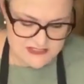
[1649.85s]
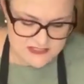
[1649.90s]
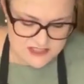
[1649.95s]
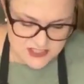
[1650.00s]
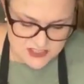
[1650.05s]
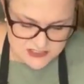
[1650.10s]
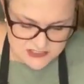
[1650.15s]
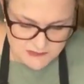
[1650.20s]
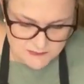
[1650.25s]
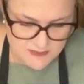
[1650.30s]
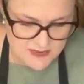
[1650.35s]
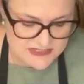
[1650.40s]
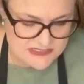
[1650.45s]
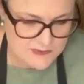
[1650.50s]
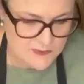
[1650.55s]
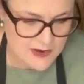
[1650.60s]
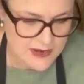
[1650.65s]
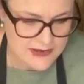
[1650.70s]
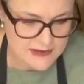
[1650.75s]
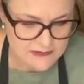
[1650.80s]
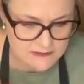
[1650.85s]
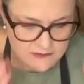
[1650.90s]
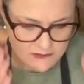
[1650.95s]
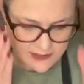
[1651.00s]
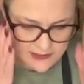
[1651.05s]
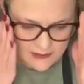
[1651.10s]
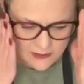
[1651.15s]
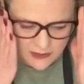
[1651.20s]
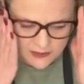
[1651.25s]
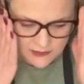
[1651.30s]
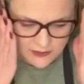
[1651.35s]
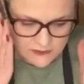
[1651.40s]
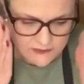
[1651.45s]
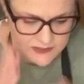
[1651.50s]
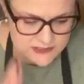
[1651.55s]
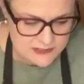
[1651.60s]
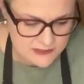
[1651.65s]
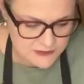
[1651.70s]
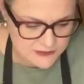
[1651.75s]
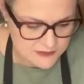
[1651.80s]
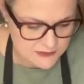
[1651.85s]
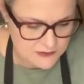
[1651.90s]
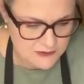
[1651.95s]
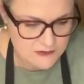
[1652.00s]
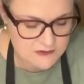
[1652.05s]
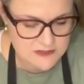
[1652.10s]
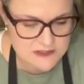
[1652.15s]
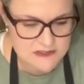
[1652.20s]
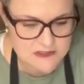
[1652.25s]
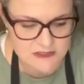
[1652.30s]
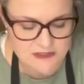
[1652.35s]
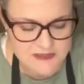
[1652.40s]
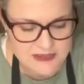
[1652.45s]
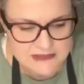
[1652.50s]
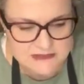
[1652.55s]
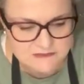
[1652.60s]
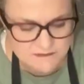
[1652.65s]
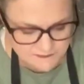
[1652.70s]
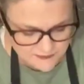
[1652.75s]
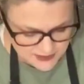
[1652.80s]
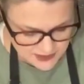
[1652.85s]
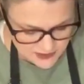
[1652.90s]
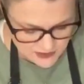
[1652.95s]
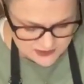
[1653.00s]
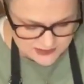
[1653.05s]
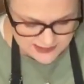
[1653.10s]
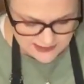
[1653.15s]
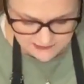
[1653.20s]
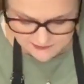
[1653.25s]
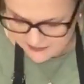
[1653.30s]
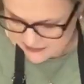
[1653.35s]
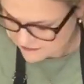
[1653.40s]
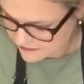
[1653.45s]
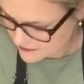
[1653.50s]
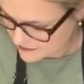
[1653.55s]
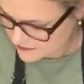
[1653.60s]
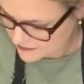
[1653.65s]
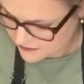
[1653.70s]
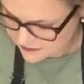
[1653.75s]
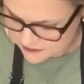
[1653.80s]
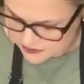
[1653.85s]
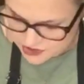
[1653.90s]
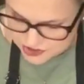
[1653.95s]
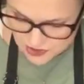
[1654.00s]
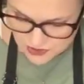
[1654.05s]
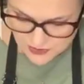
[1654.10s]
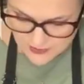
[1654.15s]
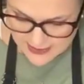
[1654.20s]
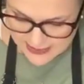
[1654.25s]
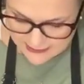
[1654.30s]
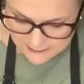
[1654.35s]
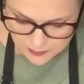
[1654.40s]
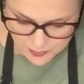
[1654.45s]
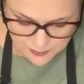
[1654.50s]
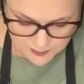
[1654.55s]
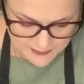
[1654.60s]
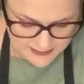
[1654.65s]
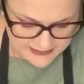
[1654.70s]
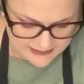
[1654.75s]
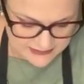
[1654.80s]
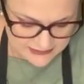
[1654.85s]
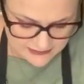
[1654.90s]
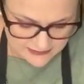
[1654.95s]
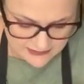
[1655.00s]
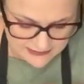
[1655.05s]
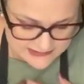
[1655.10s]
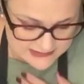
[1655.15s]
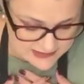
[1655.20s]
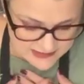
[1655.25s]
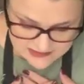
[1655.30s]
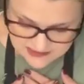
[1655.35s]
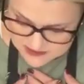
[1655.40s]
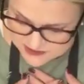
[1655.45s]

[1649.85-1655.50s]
This is just the best way. Like, I know there's 1,000 videos out there that show you how to put paint inlays.